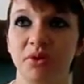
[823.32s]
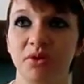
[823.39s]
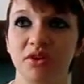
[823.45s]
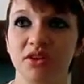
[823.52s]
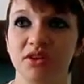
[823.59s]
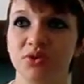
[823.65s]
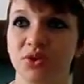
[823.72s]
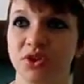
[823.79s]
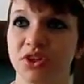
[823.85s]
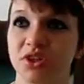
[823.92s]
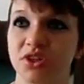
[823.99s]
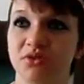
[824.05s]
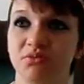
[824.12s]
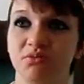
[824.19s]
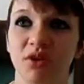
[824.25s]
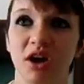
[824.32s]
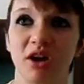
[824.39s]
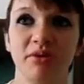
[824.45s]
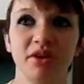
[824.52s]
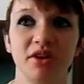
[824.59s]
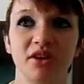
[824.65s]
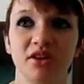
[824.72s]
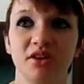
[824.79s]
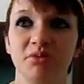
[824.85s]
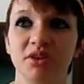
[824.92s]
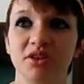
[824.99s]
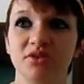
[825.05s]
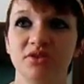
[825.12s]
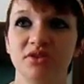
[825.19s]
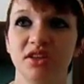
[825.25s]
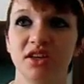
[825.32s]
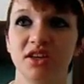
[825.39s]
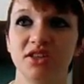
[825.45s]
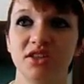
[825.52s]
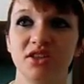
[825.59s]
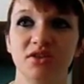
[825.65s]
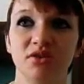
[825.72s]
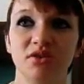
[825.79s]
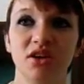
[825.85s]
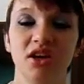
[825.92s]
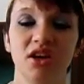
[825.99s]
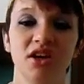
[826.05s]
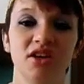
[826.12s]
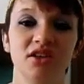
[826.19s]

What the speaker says: bipolar disorder probably commit suicide too.